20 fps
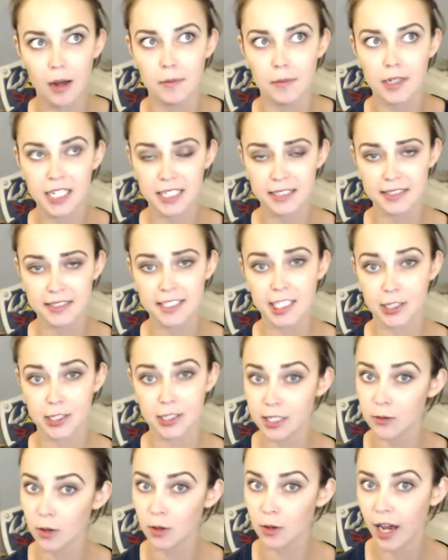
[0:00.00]

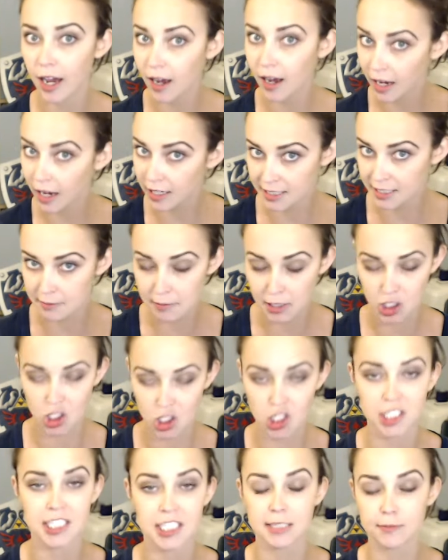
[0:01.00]
considering as much
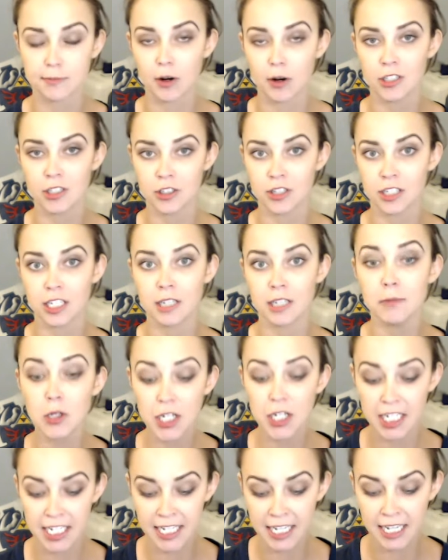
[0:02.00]
as he's brought into the
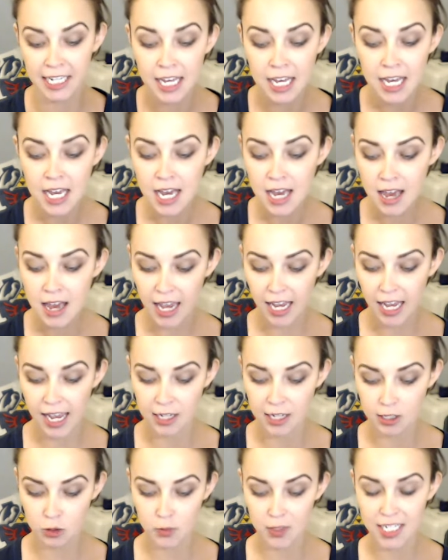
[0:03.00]
community, and we